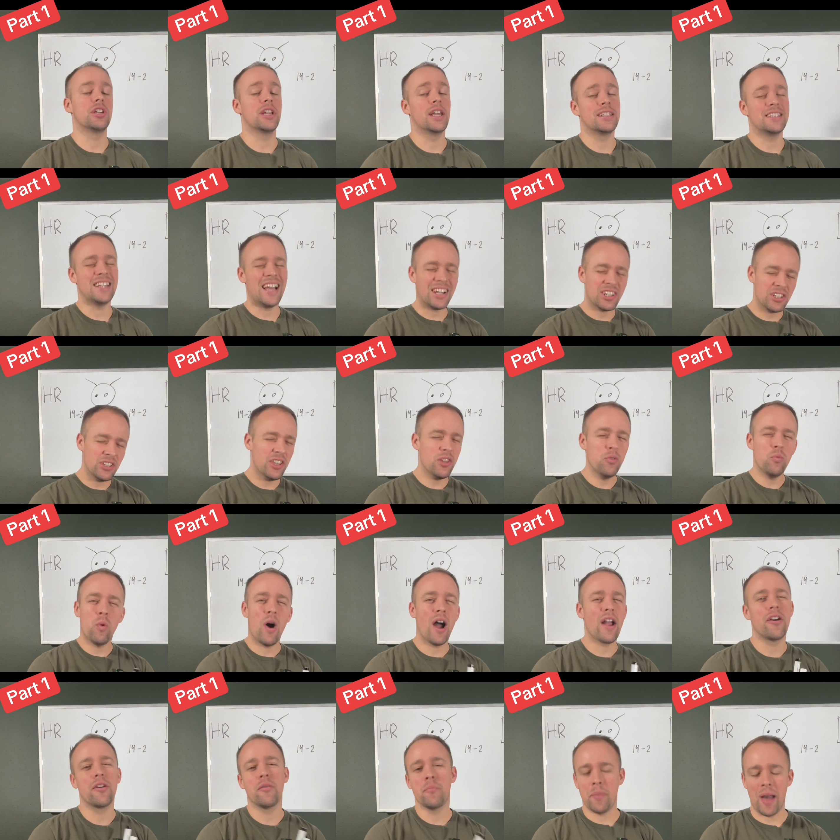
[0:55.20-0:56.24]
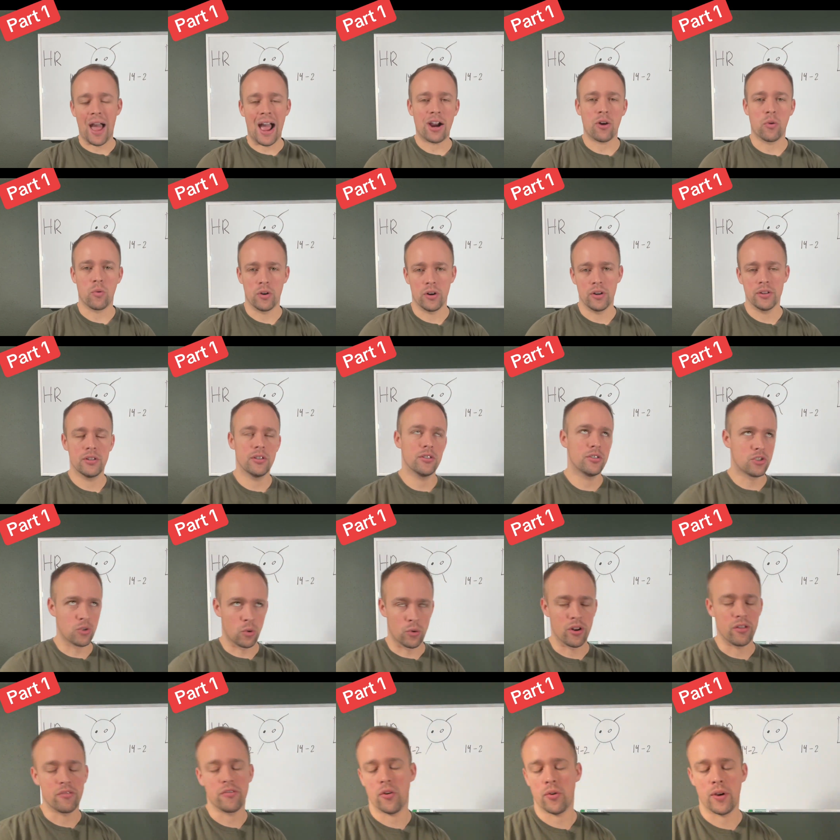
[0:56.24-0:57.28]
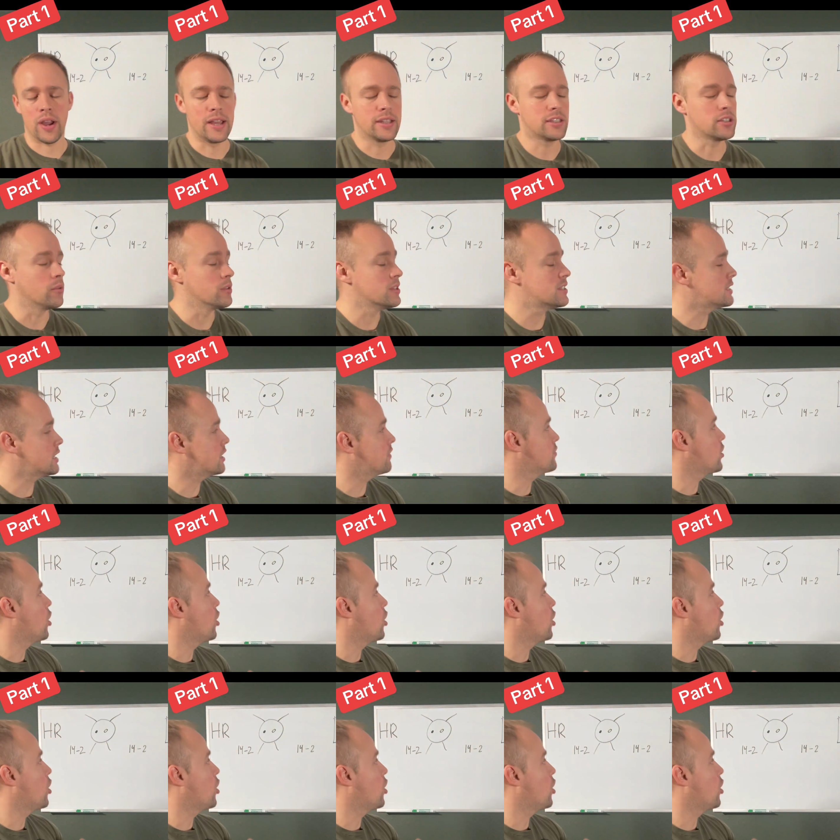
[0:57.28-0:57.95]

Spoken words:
it's actually wired backwards, sort of, okay? So instead of the